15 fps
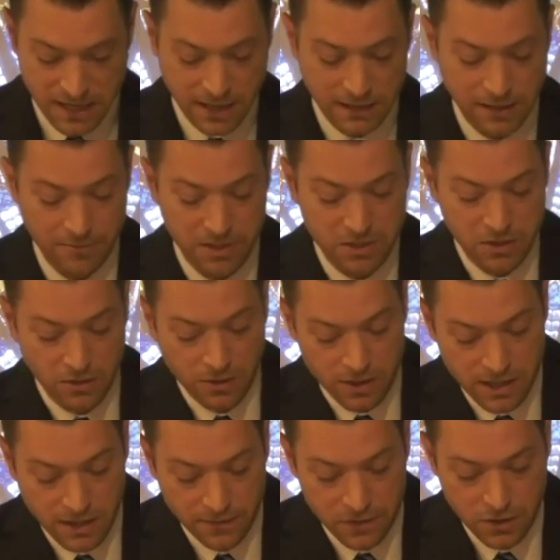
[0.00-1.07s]
that the
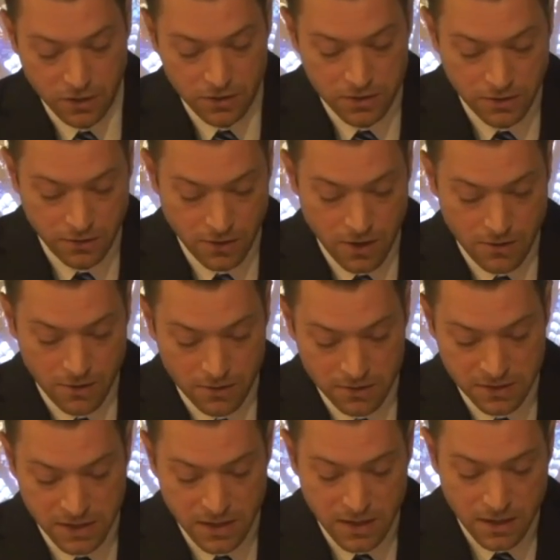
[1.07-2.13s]
majority of
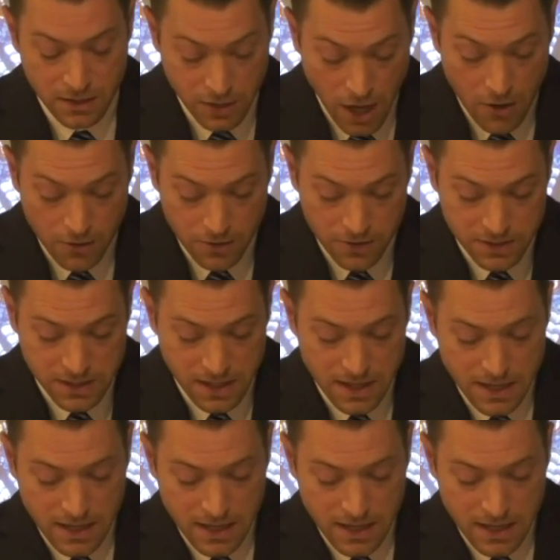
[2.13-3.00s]
churchgoers, goers,